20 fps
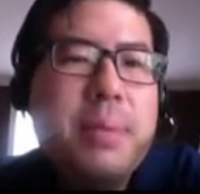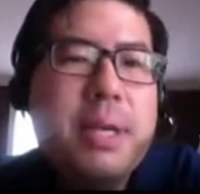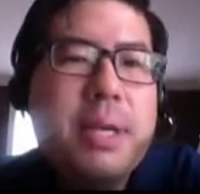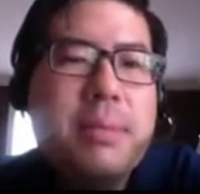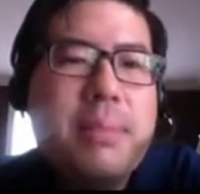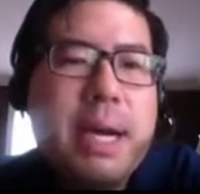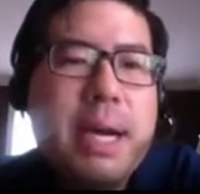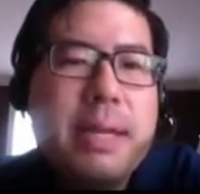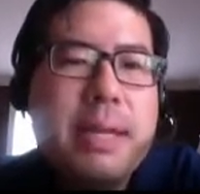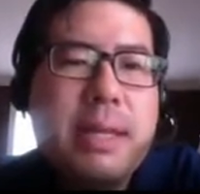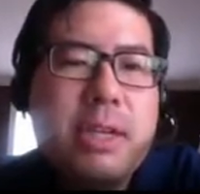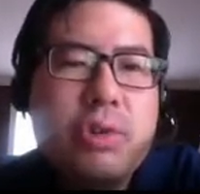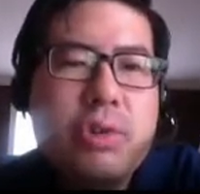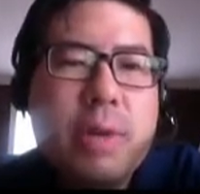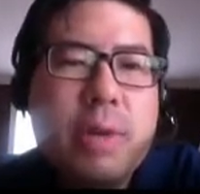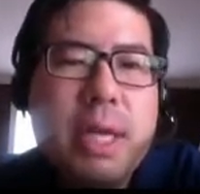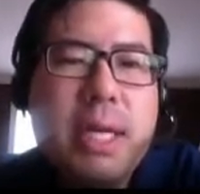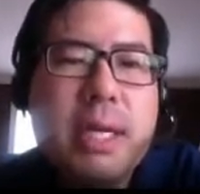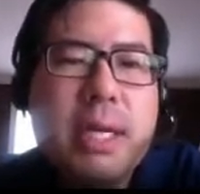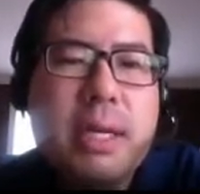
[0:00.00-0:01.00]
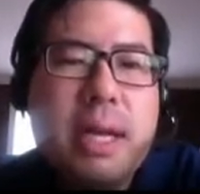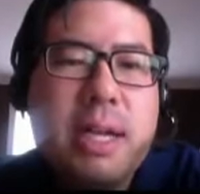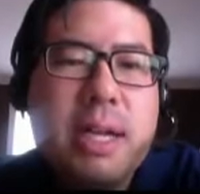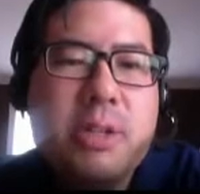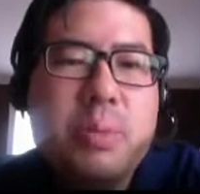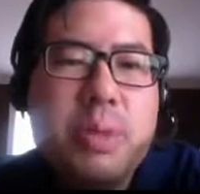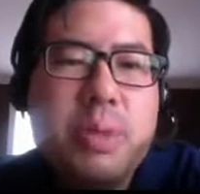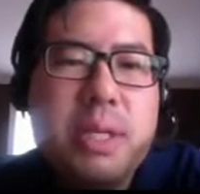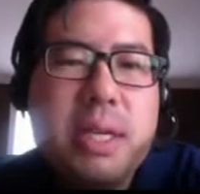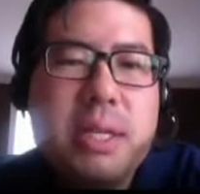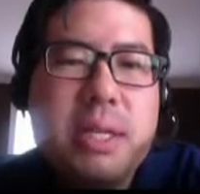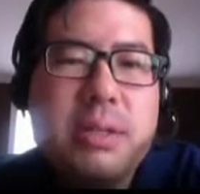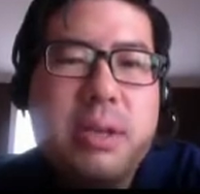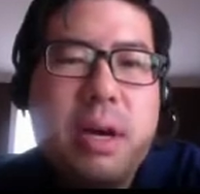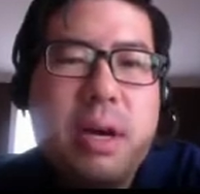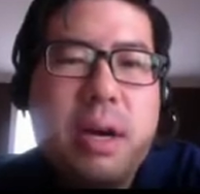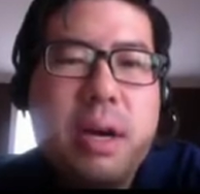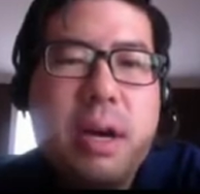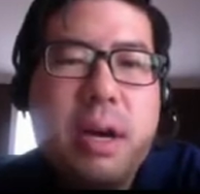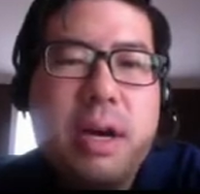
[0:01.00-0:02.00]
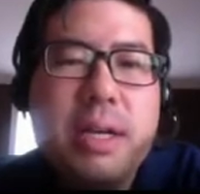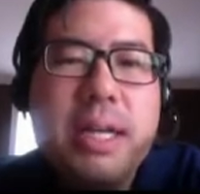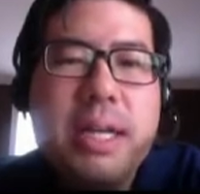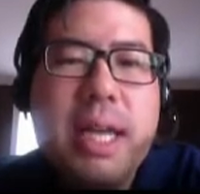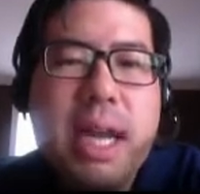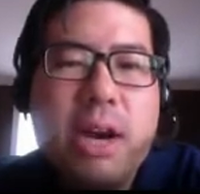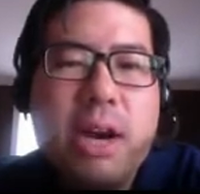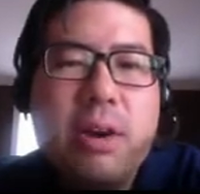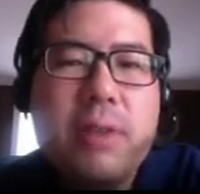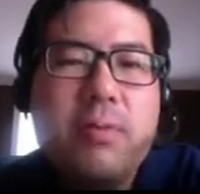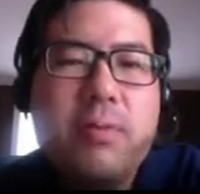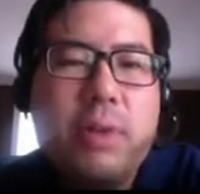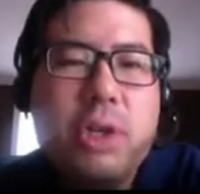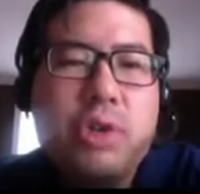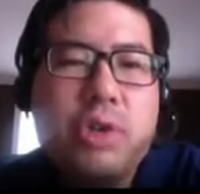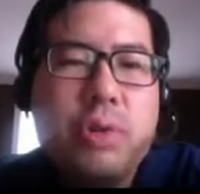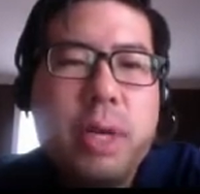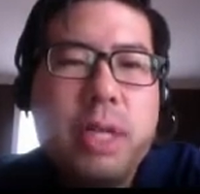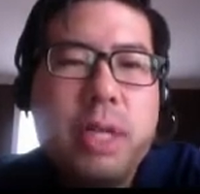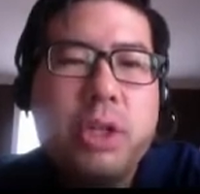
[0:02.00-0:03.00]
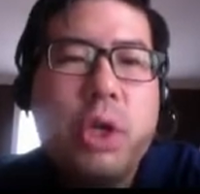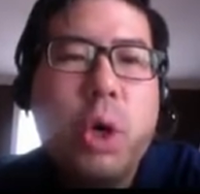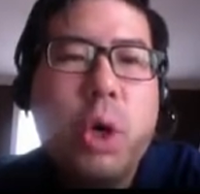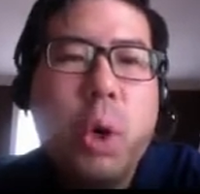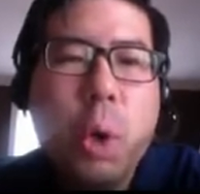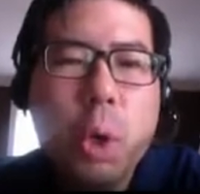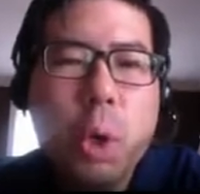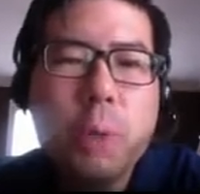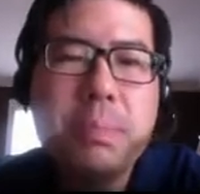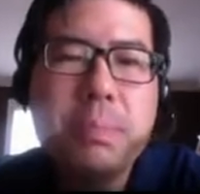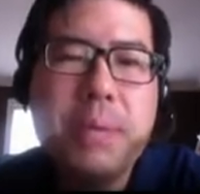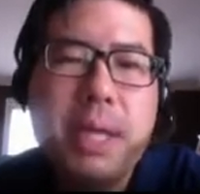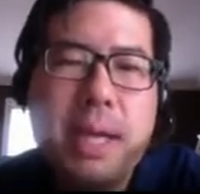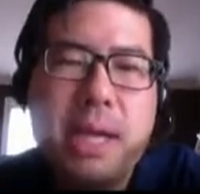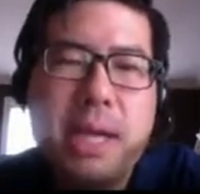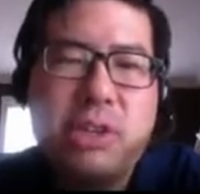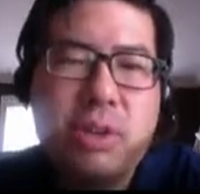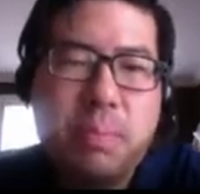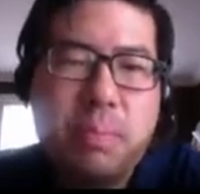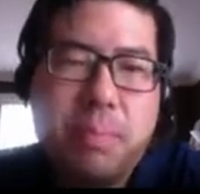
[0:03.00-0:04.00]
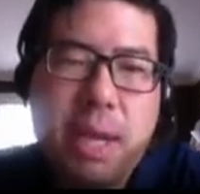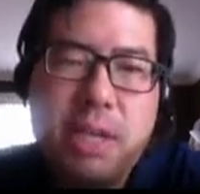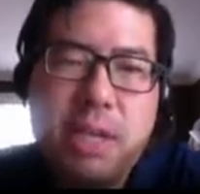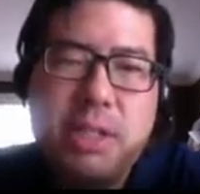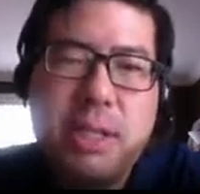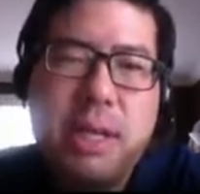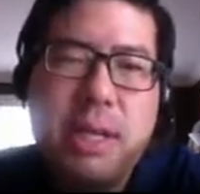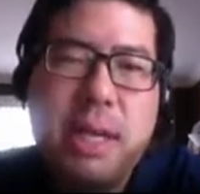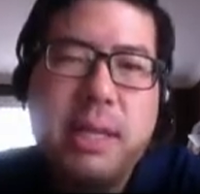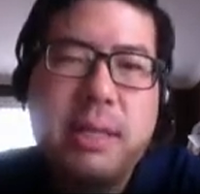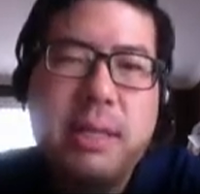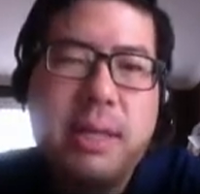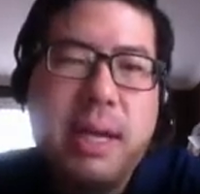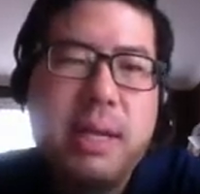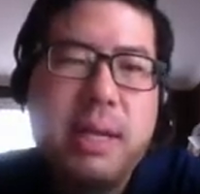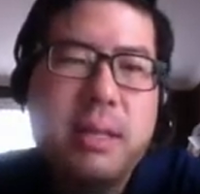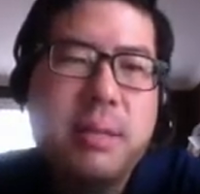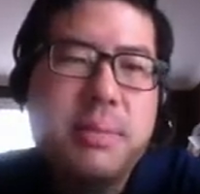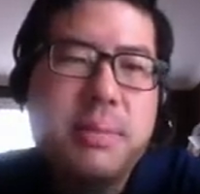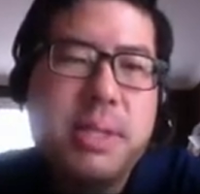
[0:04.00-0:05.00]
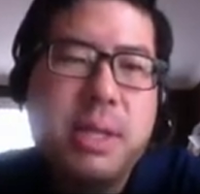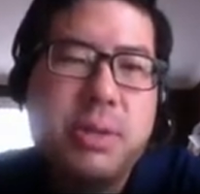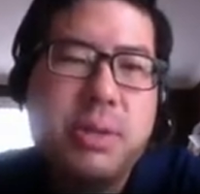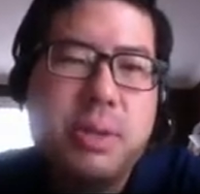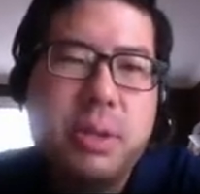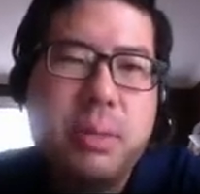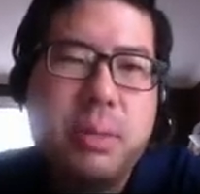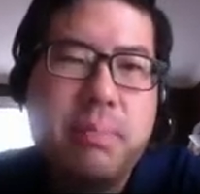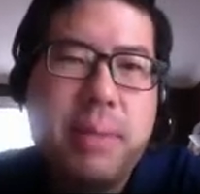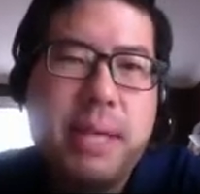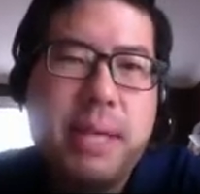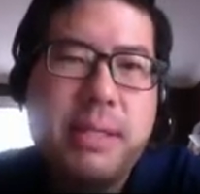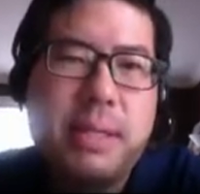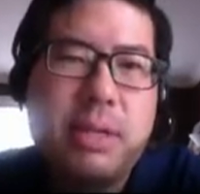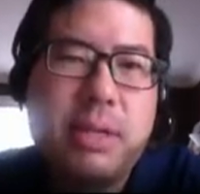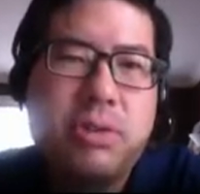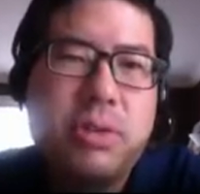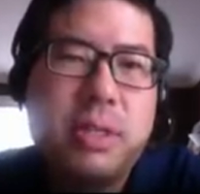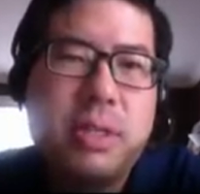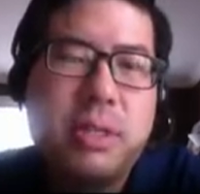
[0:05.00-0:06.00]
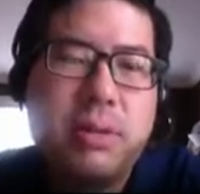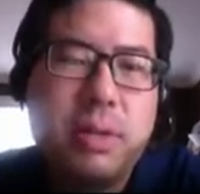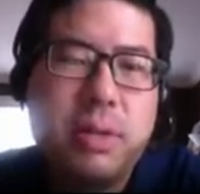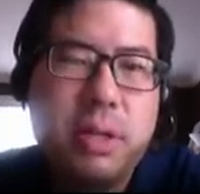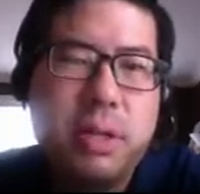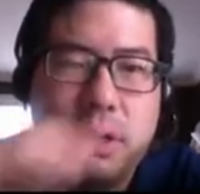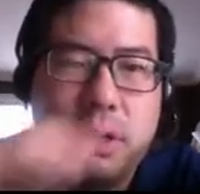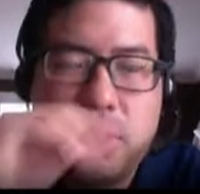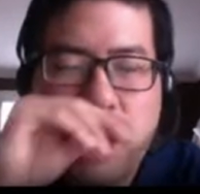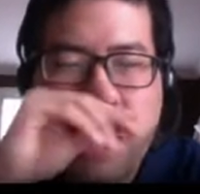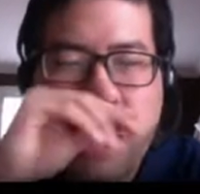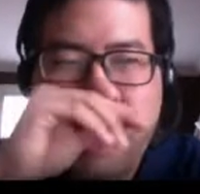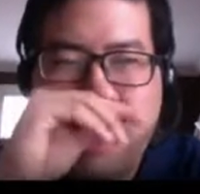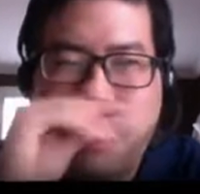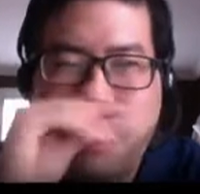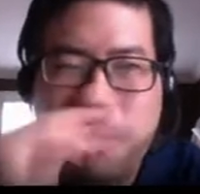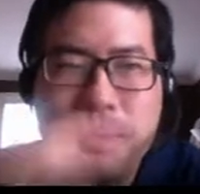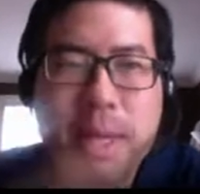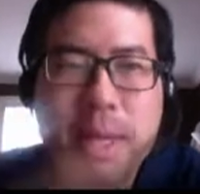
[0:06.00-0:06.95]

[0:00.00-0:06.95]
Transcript: keeping in mind that training and expertise are in caring for and treating the whole pediatric patient and aligning themselves with the best interests of the child.